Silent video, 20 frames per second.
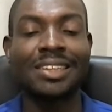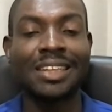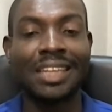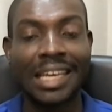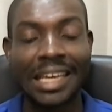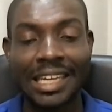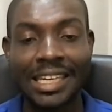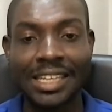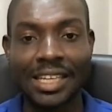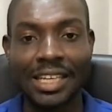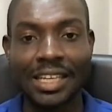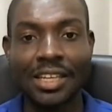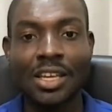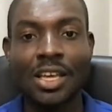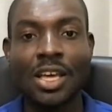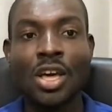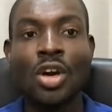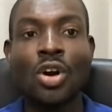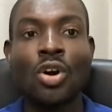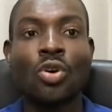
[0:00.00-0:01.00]
lady
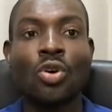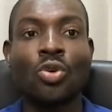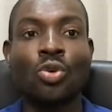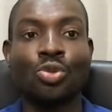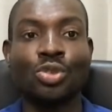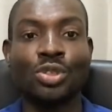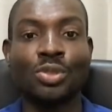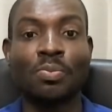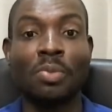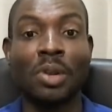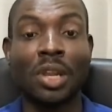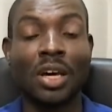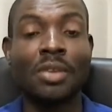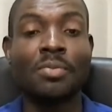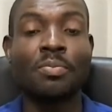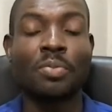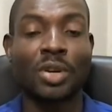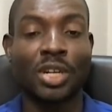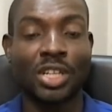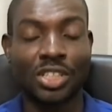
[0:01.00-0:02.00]
whose
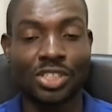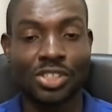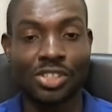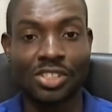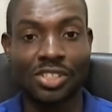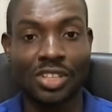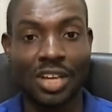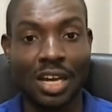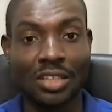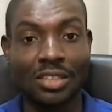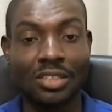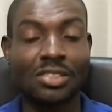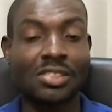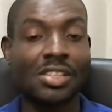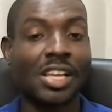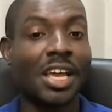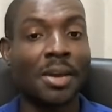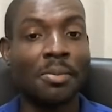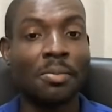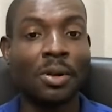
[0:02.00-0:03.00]
blood pressure is
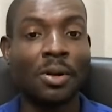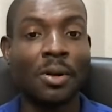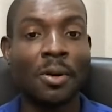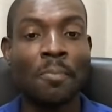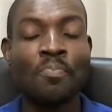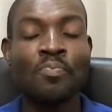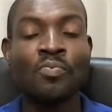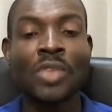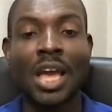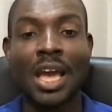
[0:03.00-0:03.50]
unstable